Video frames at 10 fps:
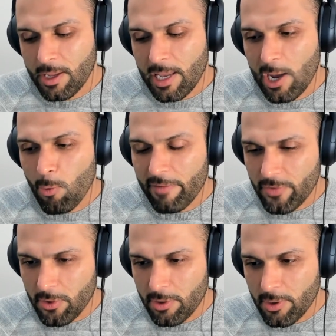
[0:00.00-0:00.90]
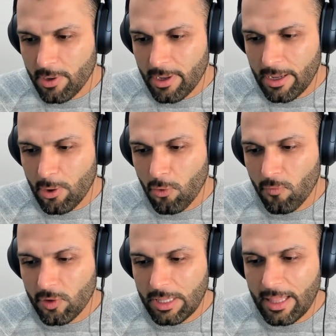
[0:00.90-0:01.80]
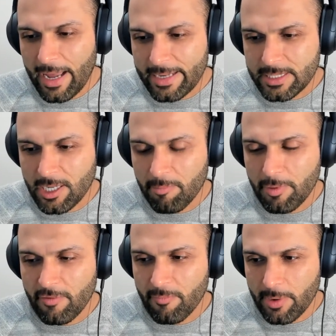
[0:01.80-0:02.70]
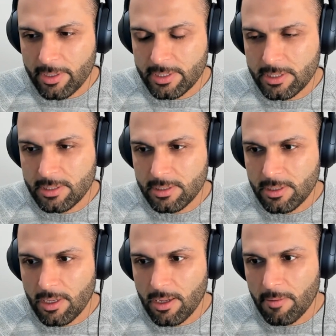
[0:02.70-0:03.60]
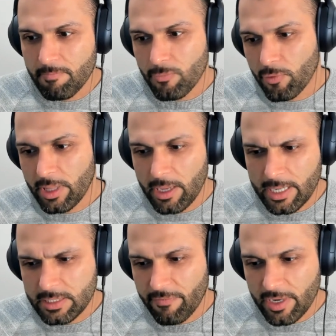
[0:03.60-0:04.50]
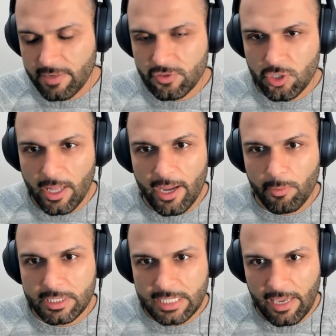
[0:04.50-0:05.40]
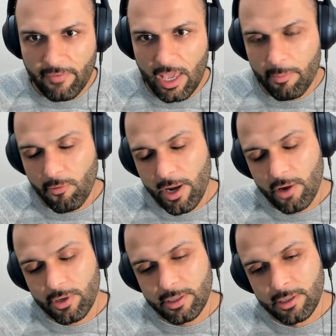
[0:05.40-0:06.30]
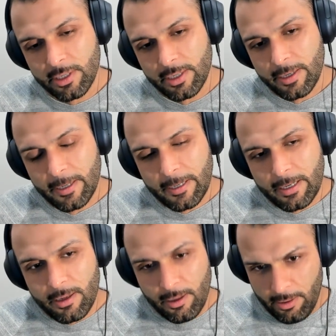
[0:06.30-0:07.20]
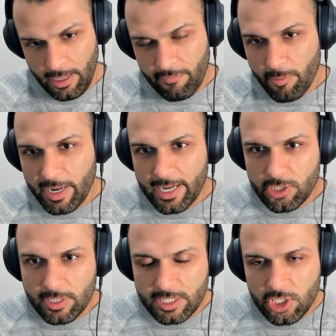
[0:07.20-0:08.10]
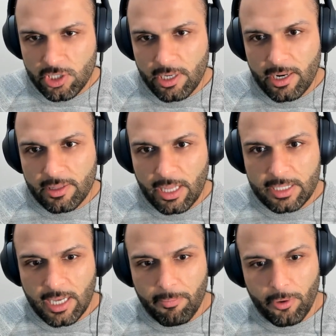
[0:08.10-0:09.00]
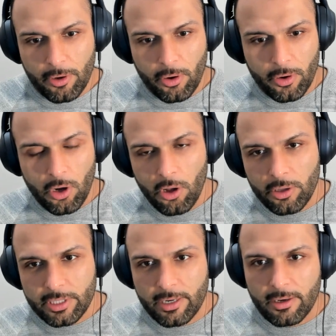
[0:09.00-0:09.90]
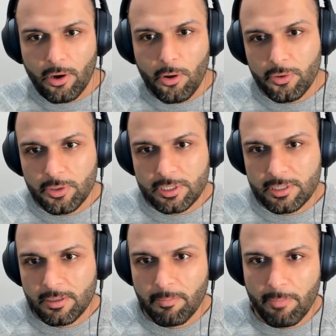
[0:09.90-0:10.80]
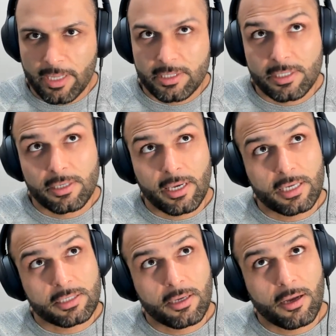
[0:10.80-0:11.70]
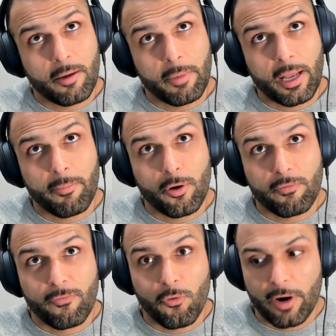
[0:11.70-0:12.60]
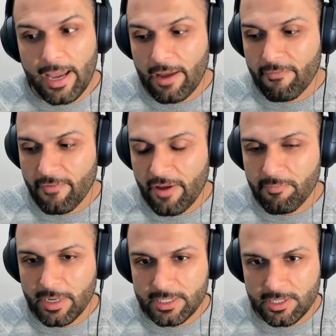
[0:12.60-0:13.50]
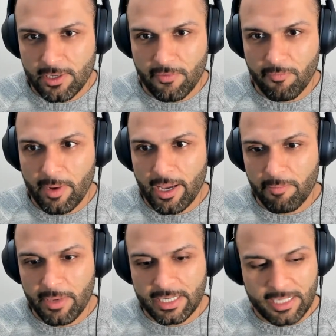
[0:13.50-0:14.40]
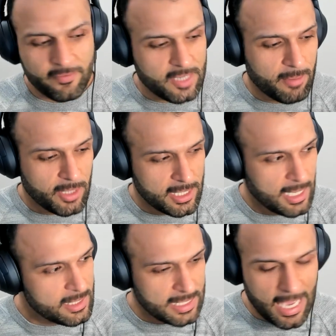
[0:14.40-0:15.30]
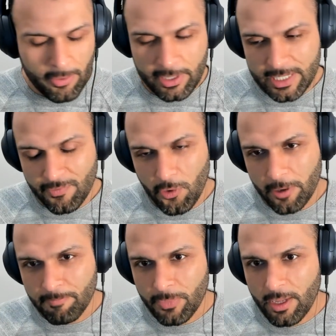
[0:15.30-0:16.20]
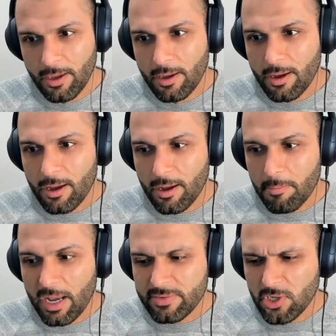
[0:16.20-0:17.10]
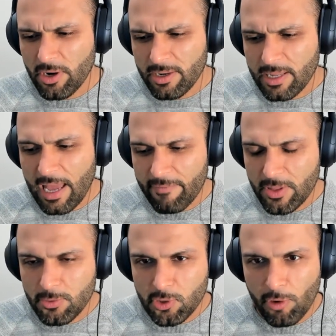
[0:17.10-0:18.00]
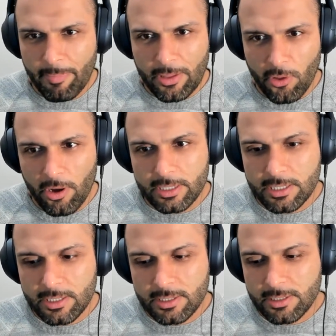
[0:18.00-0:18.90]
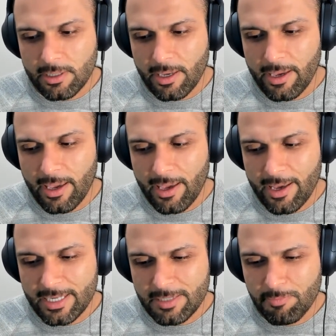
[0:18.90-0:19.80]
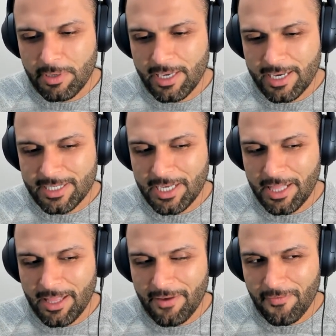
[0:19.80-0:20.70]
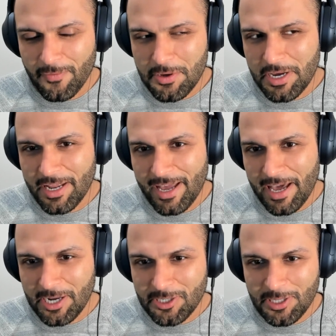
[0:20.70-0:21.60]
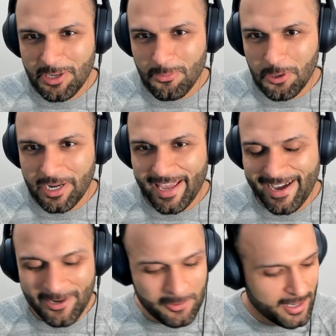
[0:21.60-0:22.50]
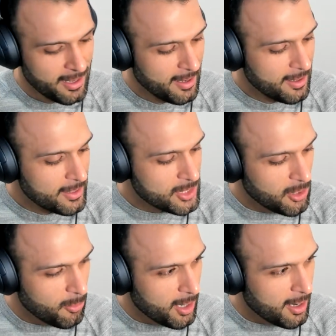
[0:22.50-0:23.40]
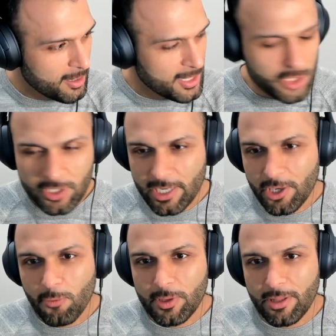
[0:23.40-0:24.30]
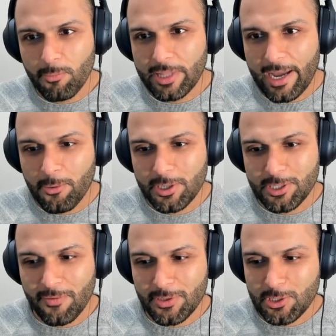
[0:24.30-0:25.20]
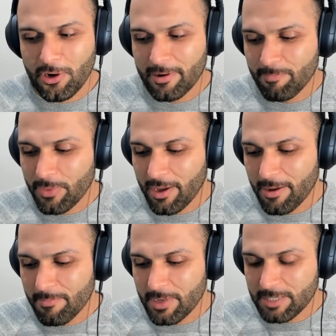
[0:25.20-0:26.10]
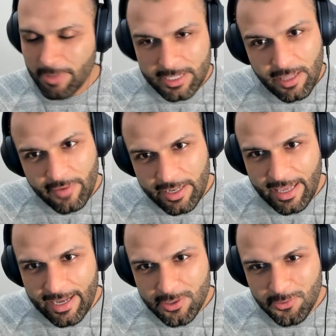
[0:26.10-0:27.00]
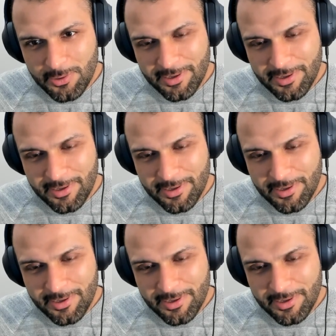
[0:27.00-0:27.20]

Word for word: However, over the last couple of months, um, really, I guess effective July when Save came around and everybody got transitioned and things got put on halt, and all those months, I guess, coming up on four and a half, five months of my PSLF time that hasn't counted thus far, um, I've started having those creeping thoughts: is is PSLF gonna actually work out? So uh, mm-hmm. let's just hit you with with that question off the start. Um, is PSLF getting canceled?